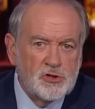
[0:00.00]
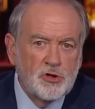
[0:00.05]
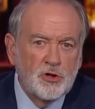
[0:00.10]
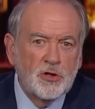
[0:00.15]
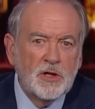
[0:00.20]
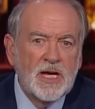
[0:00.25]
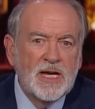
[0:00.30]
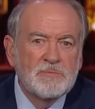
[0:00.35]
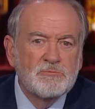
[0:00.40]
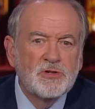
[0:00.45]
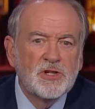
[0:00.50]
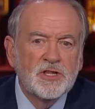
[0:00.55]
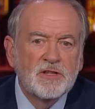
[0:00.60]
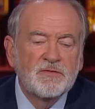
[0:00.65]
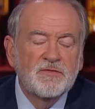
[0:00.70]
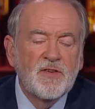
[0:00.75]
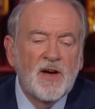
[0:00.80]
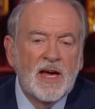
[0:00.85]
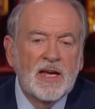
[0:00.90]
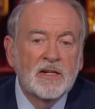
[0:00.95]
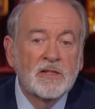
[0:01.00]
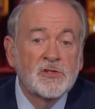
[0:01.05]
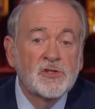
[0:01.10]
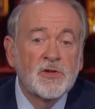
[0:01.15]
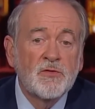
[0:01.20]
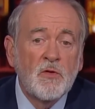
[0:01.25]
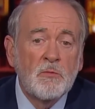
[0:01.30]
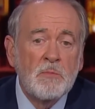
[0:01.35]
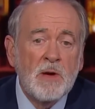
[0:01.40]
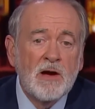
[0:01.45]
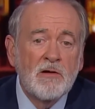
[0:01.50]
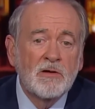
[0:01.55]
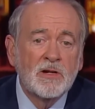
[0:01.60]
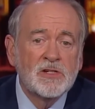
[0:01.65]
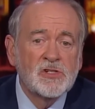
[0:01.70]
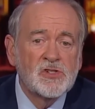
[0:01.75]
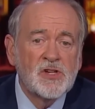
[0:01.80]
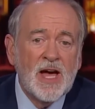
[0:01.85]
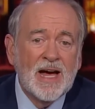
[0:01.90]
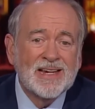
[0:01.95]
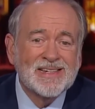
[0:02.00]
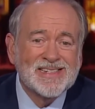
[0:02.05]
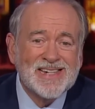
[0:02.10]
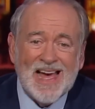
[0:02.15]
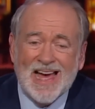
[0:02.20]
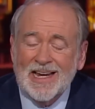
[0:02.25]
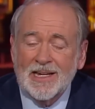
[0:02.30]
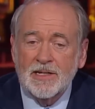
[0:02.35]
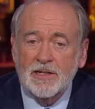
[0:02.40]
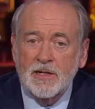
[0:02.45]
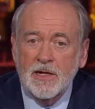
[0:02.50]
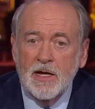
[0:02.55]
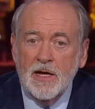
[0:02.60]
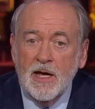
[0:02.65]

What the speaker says: took him to the finals of America's Got Talent,